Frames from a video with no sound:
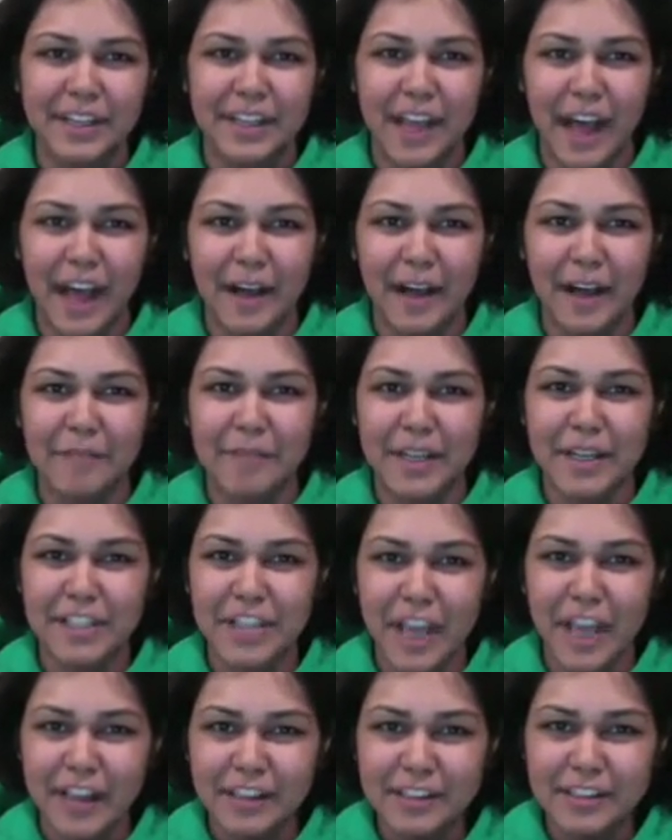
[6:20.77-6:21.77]
uh, my
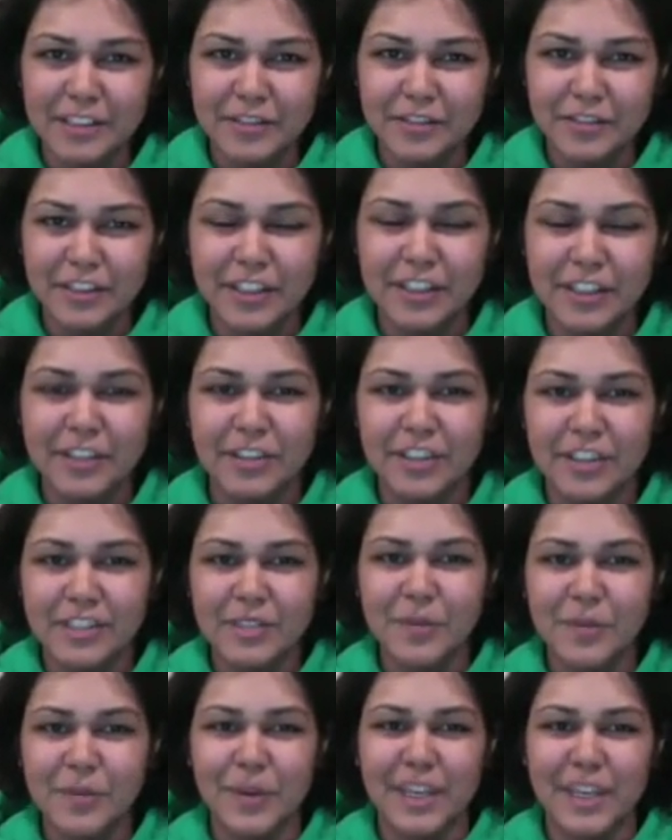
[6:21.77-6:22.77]
challenge for you
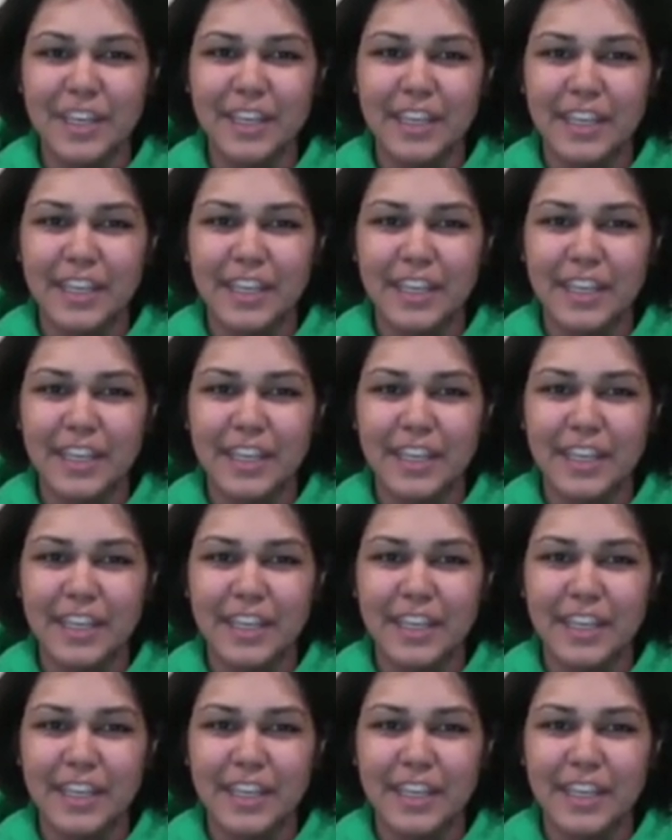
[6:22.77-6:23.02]
this week